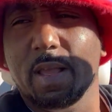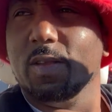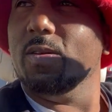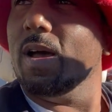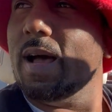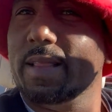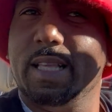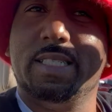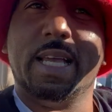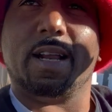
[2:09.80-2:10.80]
you know, I
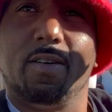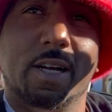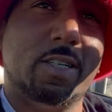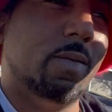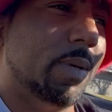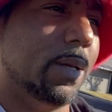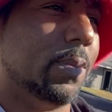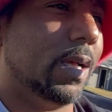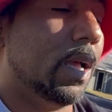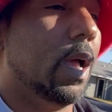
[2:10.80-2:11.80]
think she had a crush on me,
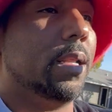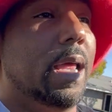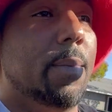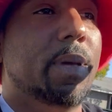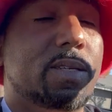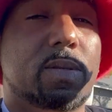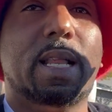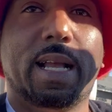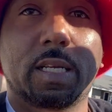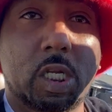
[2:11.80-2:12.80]
but that bitch was
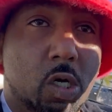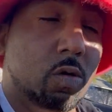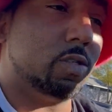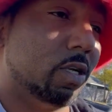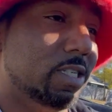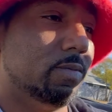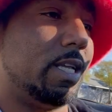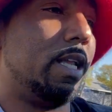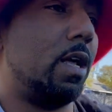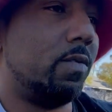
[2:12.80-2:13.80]
like a dude, so she was
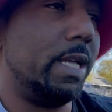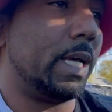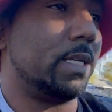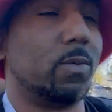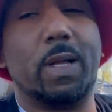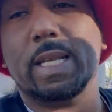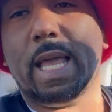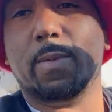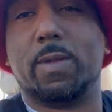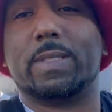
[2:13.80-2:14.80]
getting on niggas. One
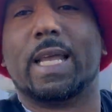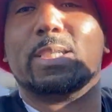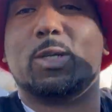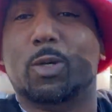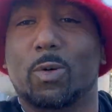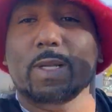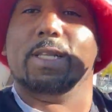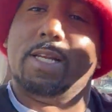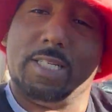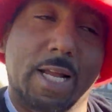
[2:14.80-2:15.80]
day we was at school and
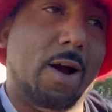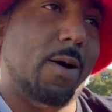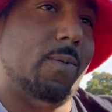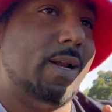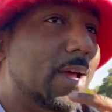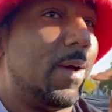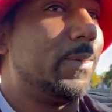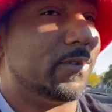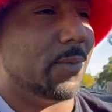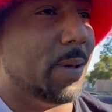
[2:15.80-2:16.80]
she heard one of the
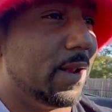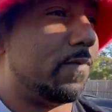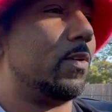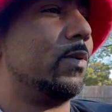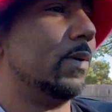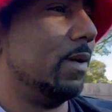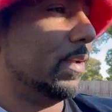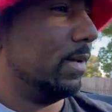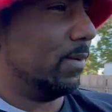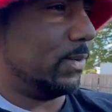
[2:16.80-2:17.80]
homies from Meadowview
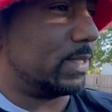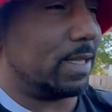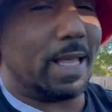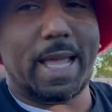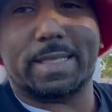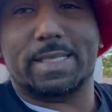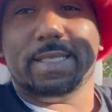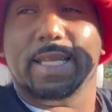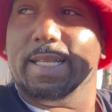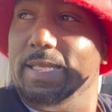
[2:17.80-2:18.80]
with the glasses
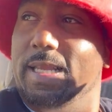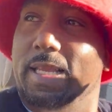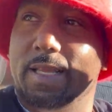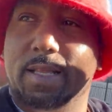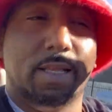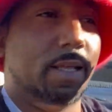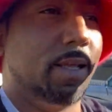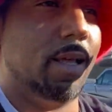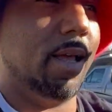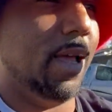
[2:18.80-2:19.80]
did then
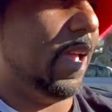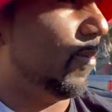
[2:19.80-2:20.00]
and